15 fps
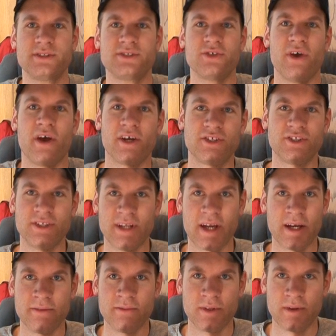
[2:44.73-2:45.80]
So you're actually
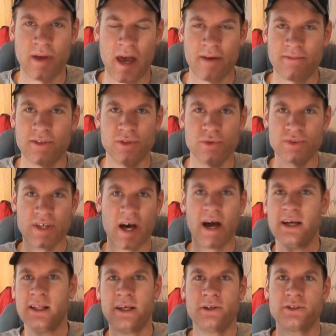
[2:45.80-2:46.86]
not even going to have to use the
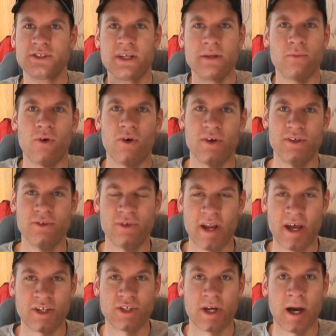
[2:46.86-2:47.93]
highlighters anymore. You can
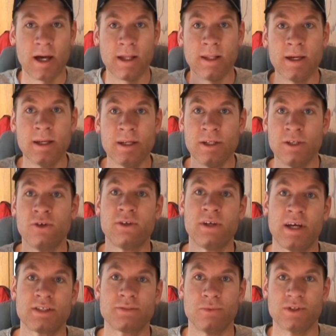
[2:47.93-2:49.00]
actually highlight in your
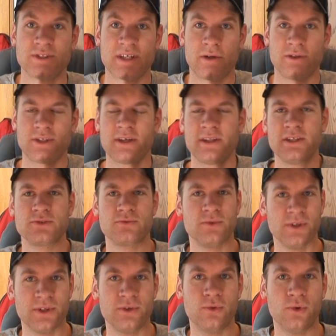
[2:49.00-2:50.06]
textbooks now, which I think is
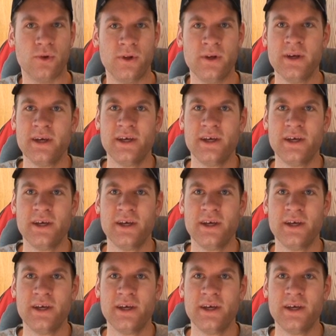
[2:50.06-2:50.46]
really cool.